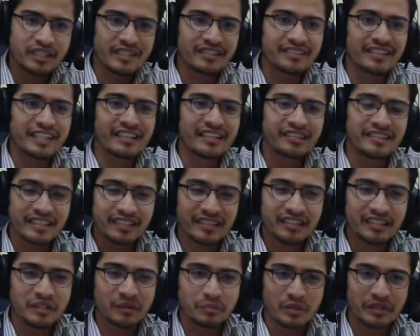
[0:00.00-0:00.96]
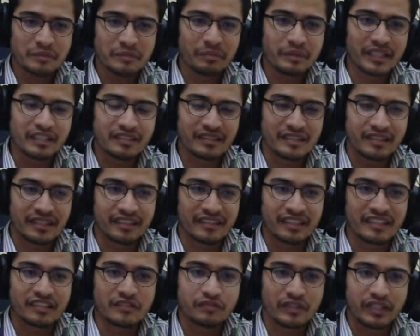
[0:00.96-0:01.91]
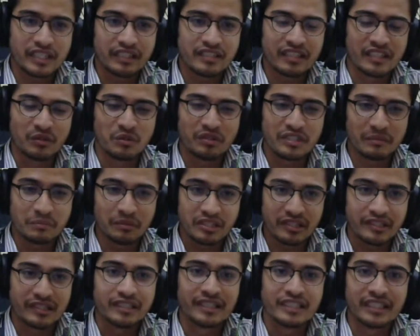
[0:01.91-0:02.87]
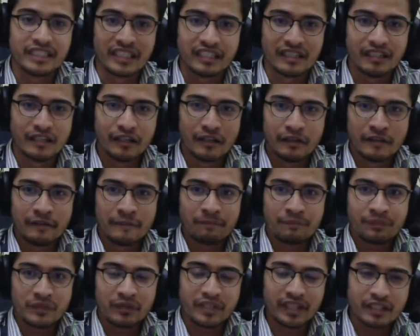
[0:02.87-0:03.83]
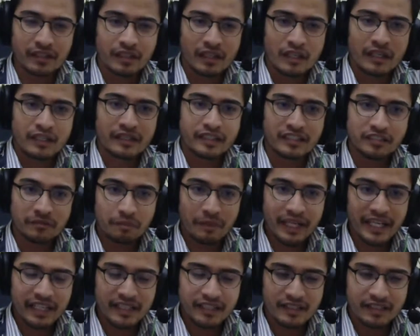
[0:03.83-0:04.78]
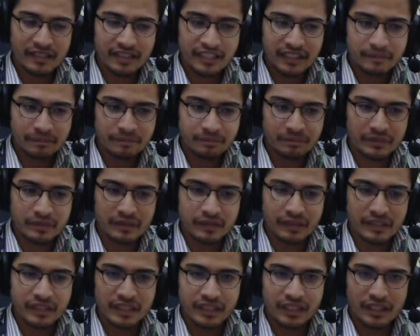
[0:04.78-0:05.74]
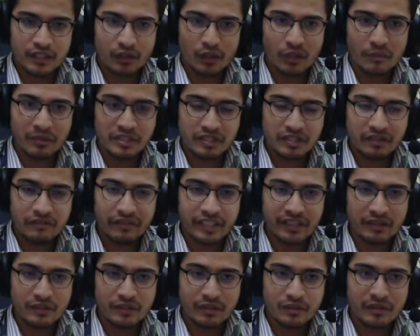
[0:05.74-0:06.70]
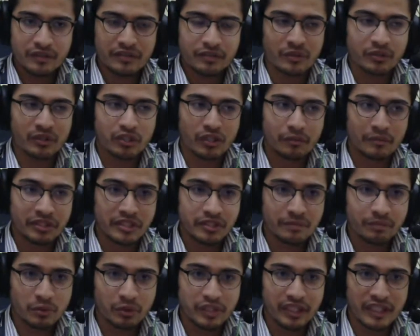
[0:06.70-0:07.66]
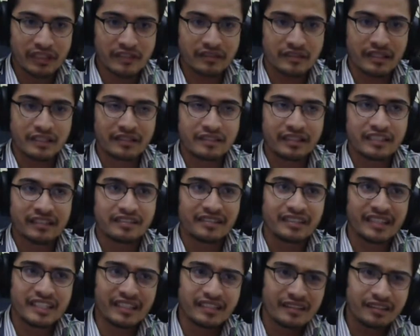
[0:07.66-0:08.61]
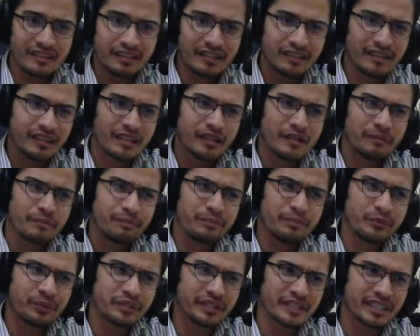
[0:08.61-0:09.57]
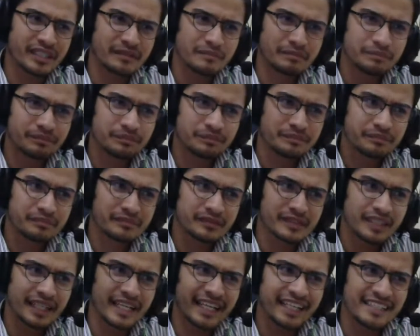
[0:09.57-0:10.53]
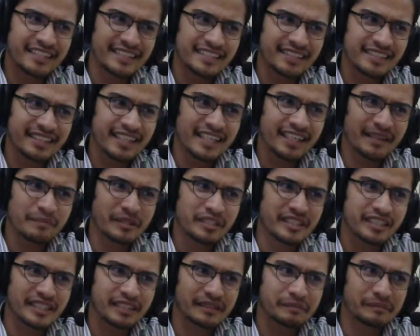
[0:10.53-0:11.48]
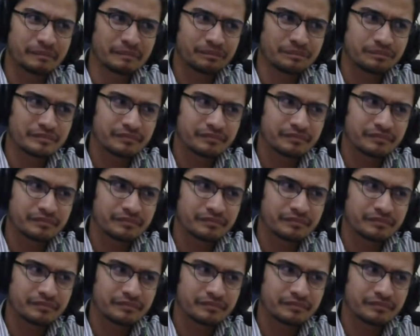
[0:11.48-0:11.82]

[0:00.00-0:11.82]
the statistical punya based classification using machine learning. All right, despite the commercial vendors or the commercial products these days still put I can say macam